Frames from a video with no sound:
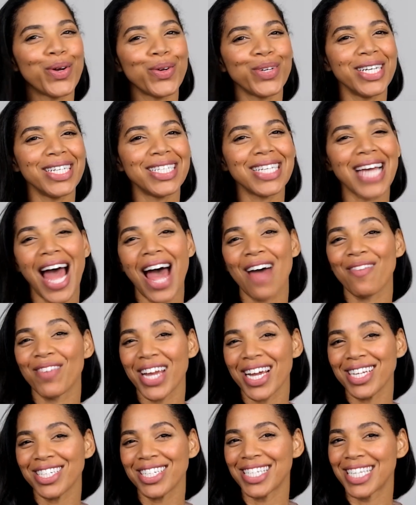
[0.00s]
don't need to have
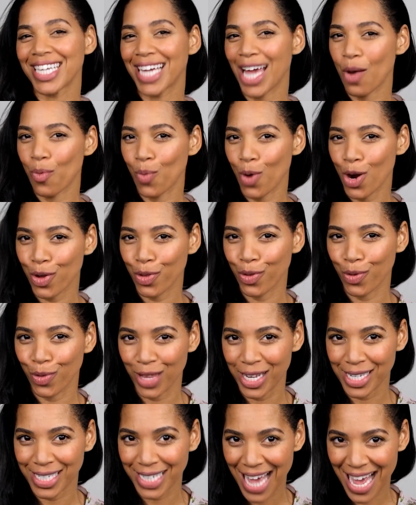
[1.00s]
an agent to get work through
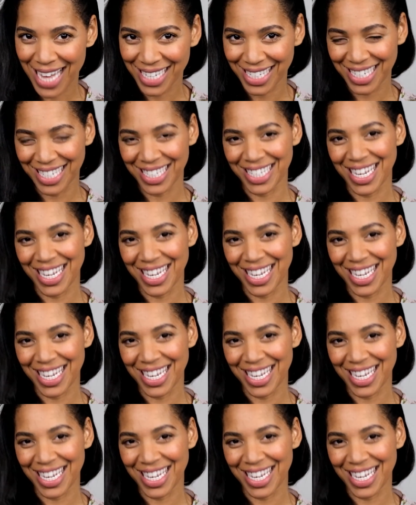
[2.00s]
these casting